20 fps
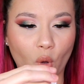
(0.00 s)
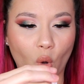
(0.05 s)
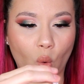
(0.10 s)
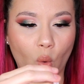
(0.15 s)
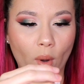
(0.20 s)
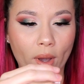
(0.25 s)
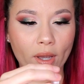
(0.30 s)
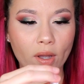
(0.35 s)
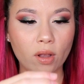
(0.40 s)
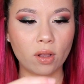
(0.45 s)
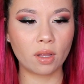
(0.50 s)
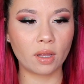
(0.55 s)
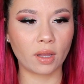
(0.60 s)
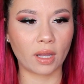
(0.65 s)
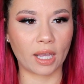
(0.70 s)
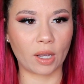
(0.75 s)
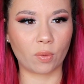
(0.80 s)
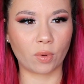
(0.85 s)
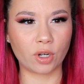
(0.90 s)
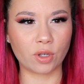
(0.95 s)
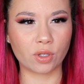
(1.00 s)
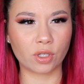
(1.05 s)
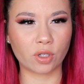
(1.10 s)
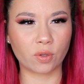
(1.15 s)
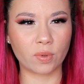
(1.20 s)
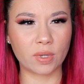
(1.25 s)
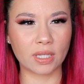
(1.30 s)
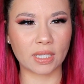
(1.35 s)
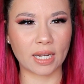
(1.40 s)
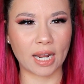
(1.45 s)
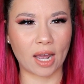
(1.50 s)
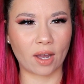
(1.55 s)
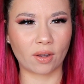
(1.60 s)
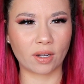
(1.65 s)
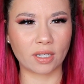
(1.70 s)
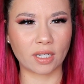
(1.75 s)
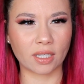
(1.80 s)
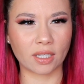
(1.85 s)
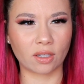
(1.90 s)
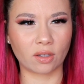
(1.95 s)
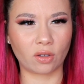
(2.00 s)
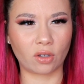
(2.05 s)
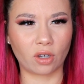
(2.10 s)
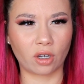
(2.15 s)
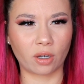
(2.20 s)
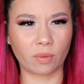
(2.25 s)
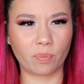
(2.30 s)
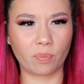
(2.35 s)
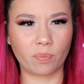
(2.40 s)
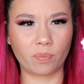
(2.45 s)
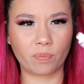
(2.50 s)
oil. Like when you squeeze it out, it doesn't look